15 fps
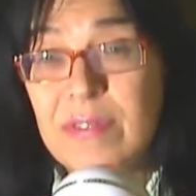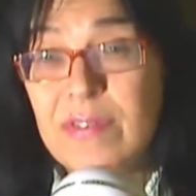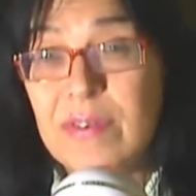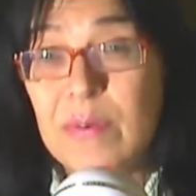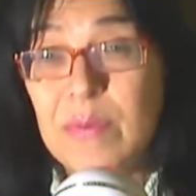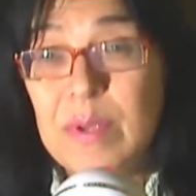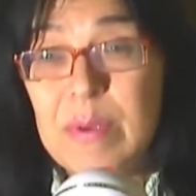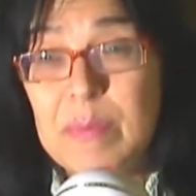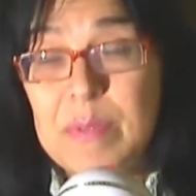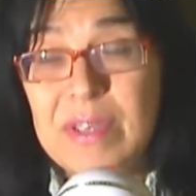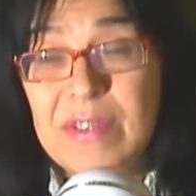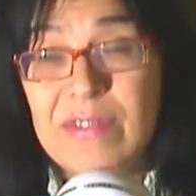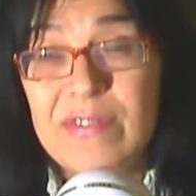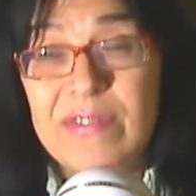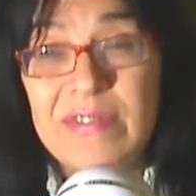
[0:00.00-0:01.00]
So we would
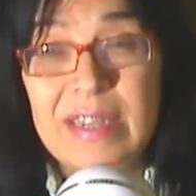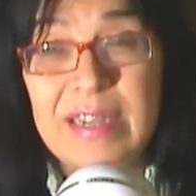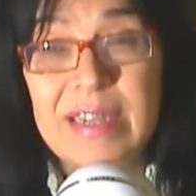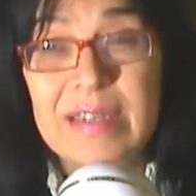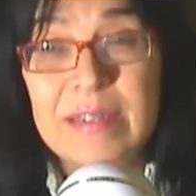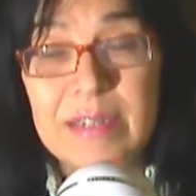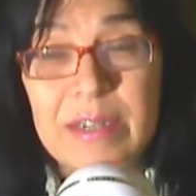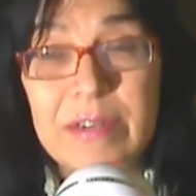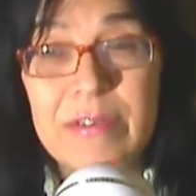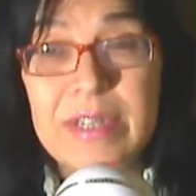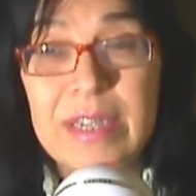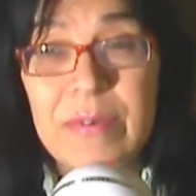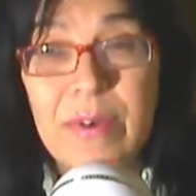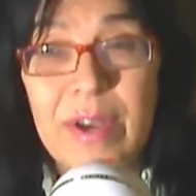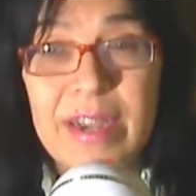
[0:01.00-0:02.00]
be sitting
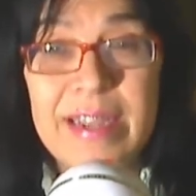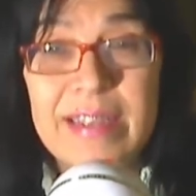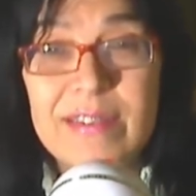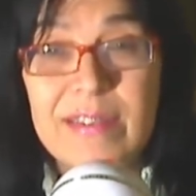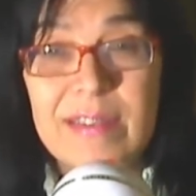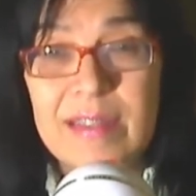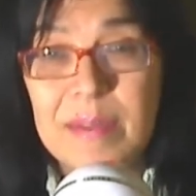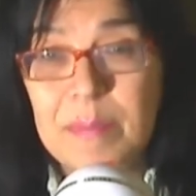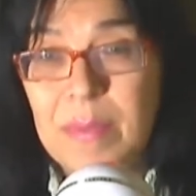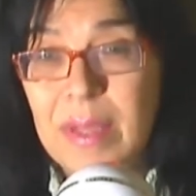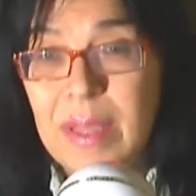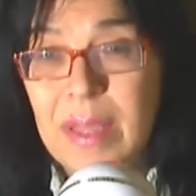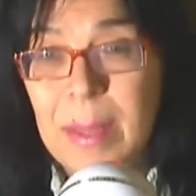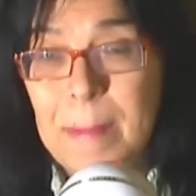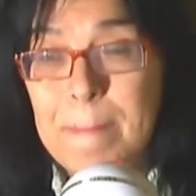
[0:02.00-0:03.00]
literally right next to them.
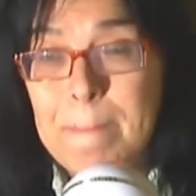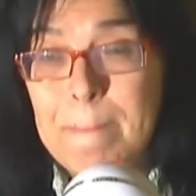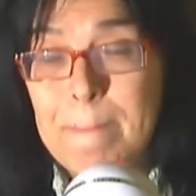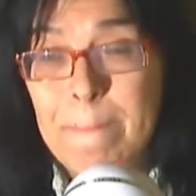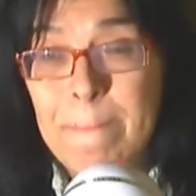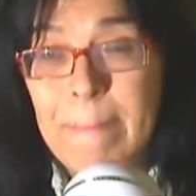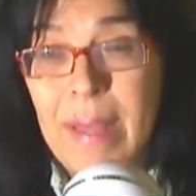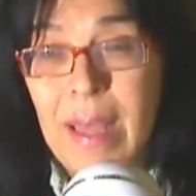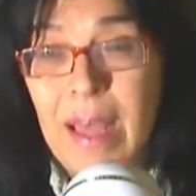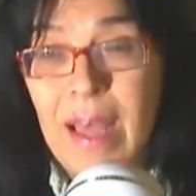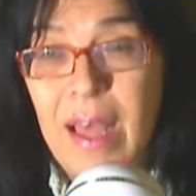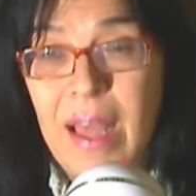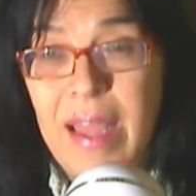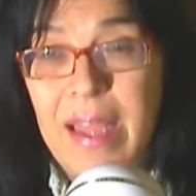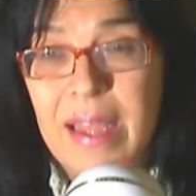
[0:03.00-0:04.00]

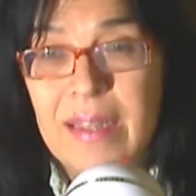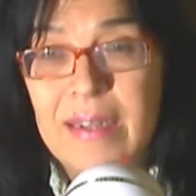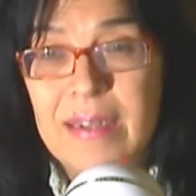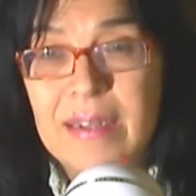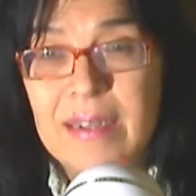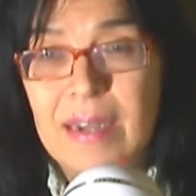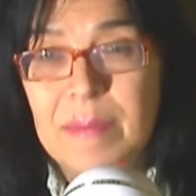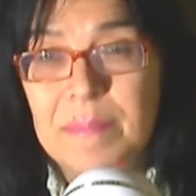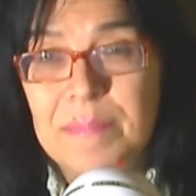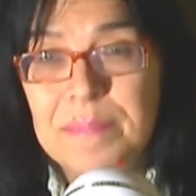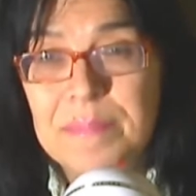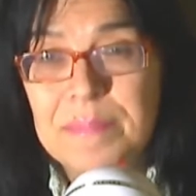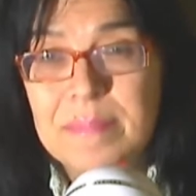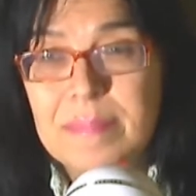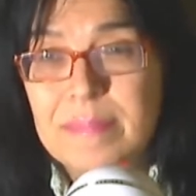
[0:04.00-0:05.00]
And
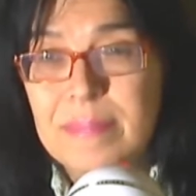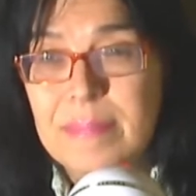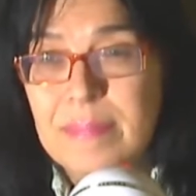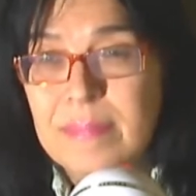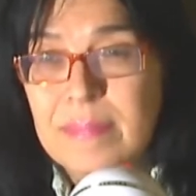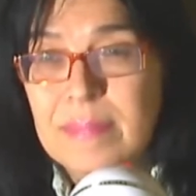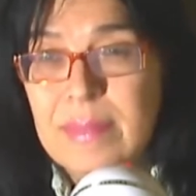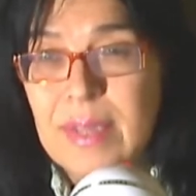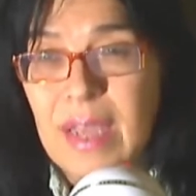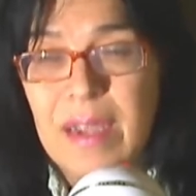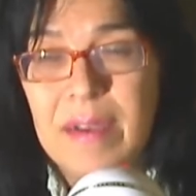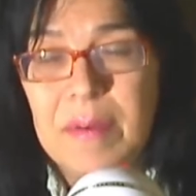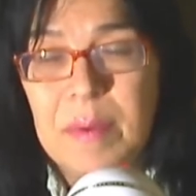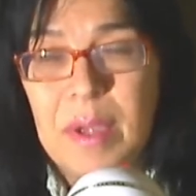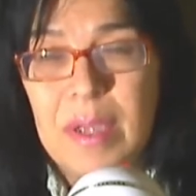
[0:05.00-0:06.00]

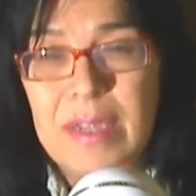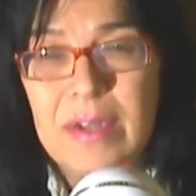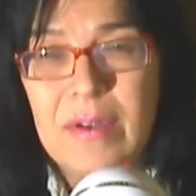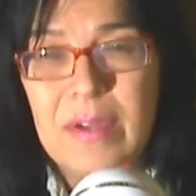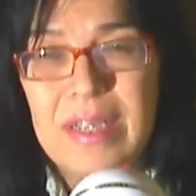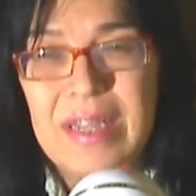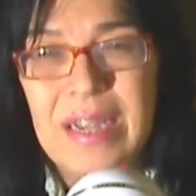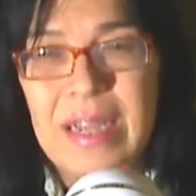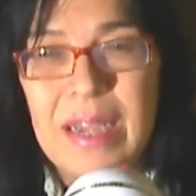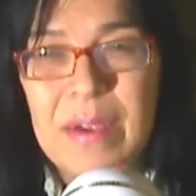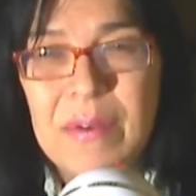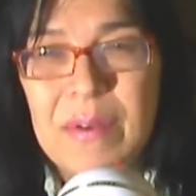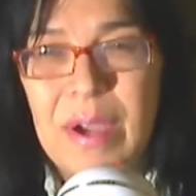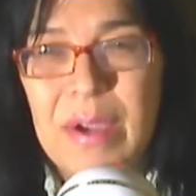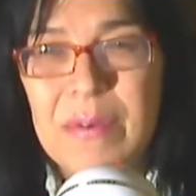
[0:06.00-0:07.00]
I
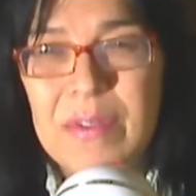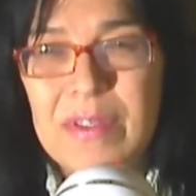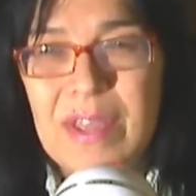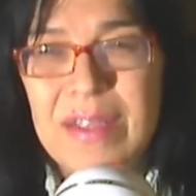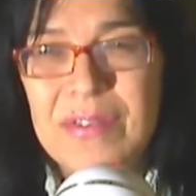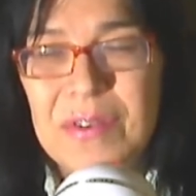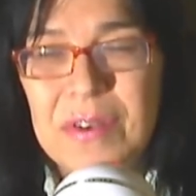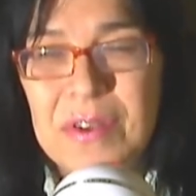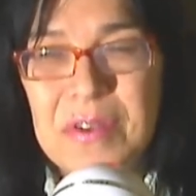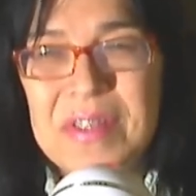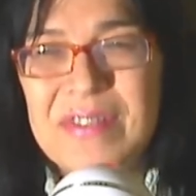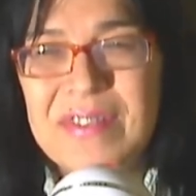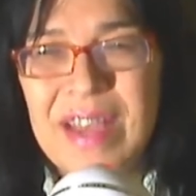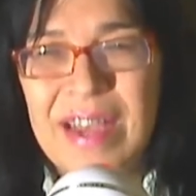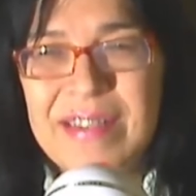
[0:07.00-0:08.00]
sort of knew
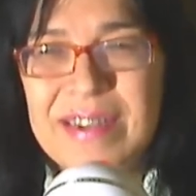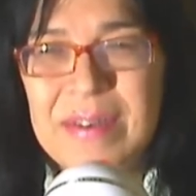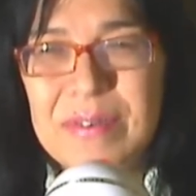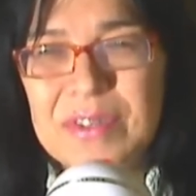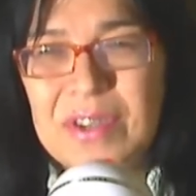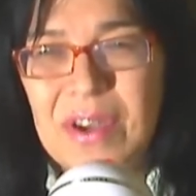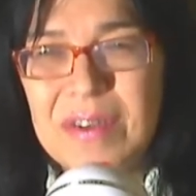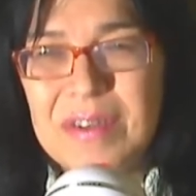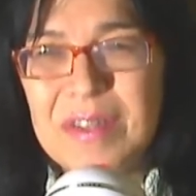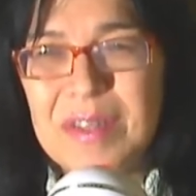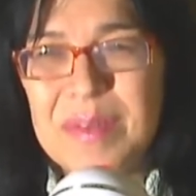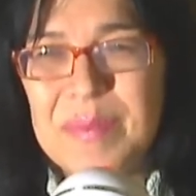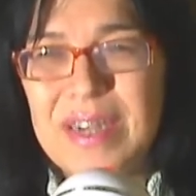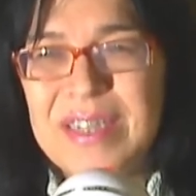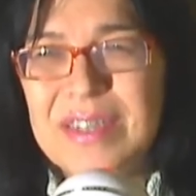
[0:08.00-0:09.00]
these guys. And I would talk to
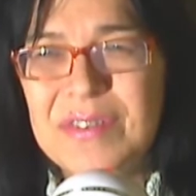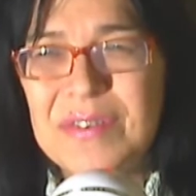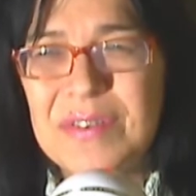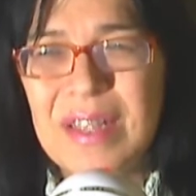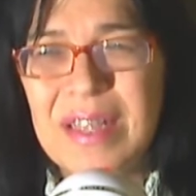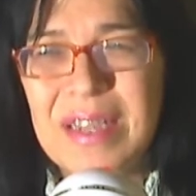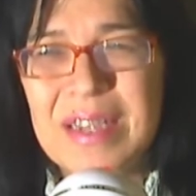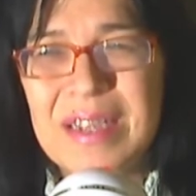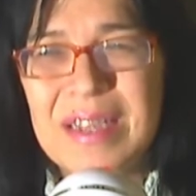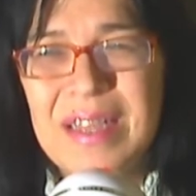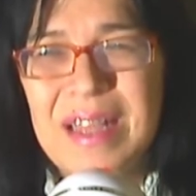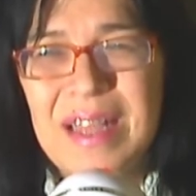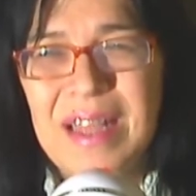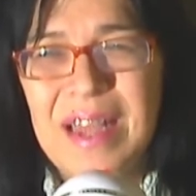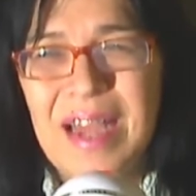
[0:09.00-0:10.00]
them. And I just
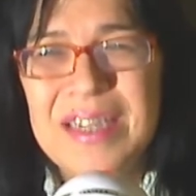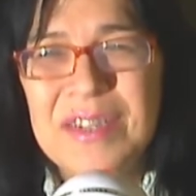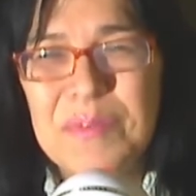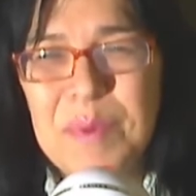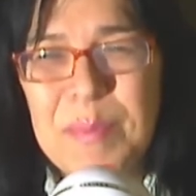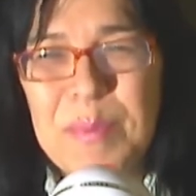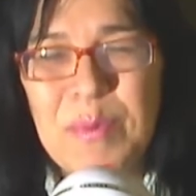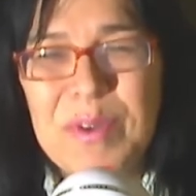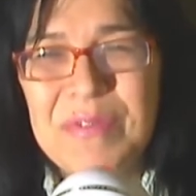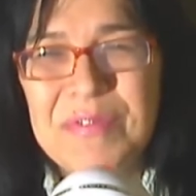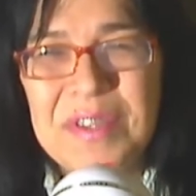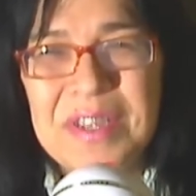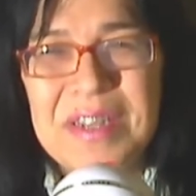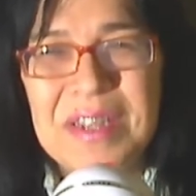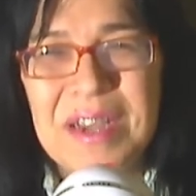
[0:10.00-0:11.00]
remember what
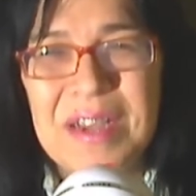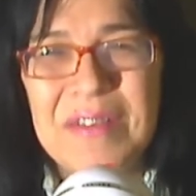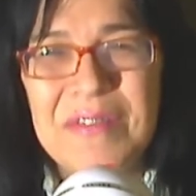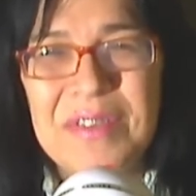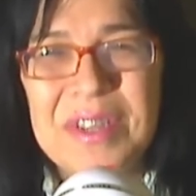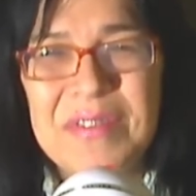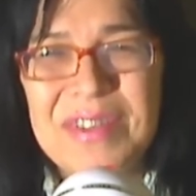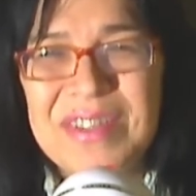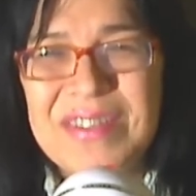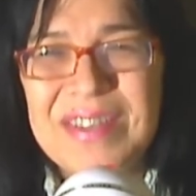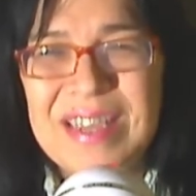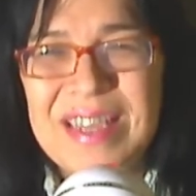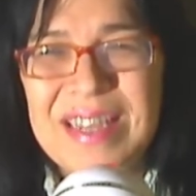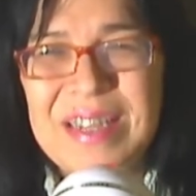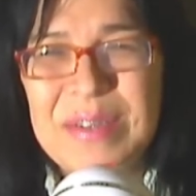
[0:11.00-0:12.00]
Vietnamese
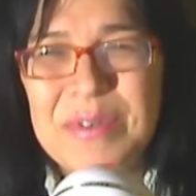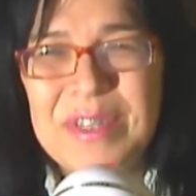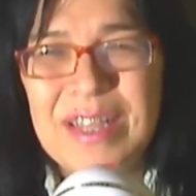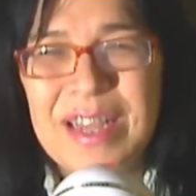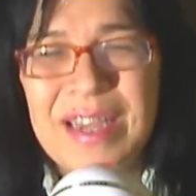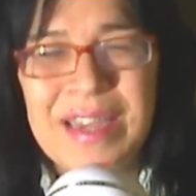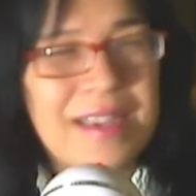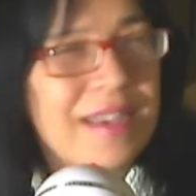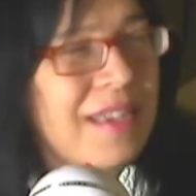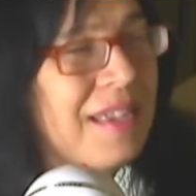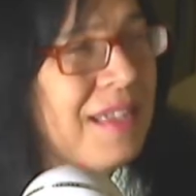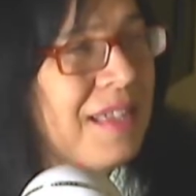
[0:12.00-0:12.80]
kid he would like.